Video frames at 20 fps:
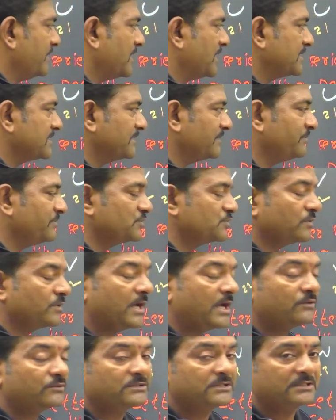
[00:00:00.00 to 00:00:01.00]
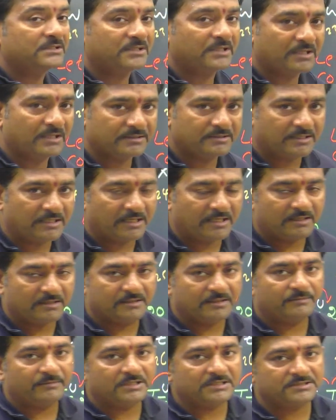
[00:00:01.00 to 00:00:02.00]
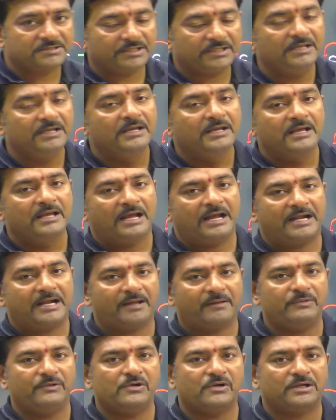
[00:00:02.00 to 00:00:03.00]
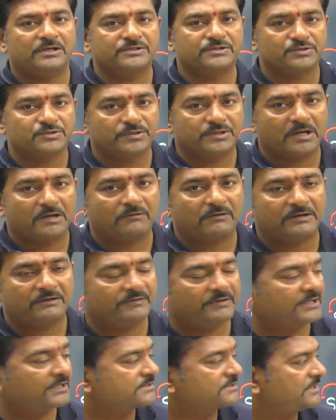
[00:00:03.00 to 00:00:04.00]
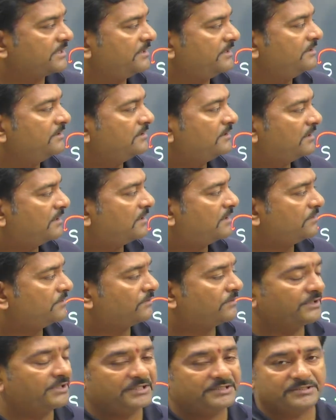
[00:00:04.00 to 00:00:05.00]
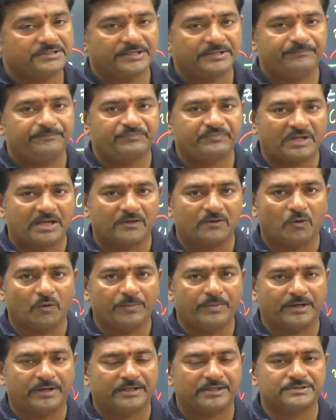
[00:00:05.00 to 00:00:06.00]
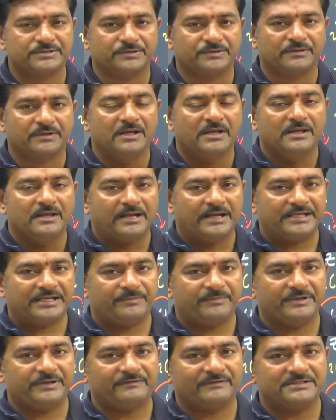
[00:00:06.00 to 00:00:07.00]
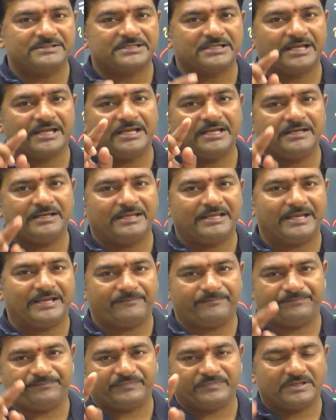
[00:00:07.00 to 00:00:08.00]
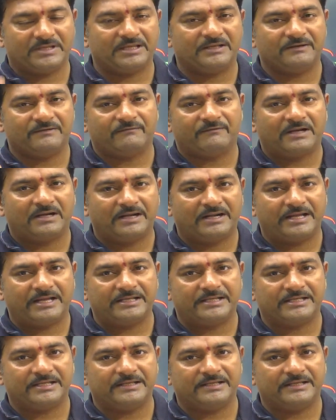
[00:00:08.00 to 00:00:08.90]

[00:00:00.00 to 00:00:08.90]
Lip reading: because M should have the number 3 and W also should have what we can say 23. I hope you understood. I repeat once again, M in one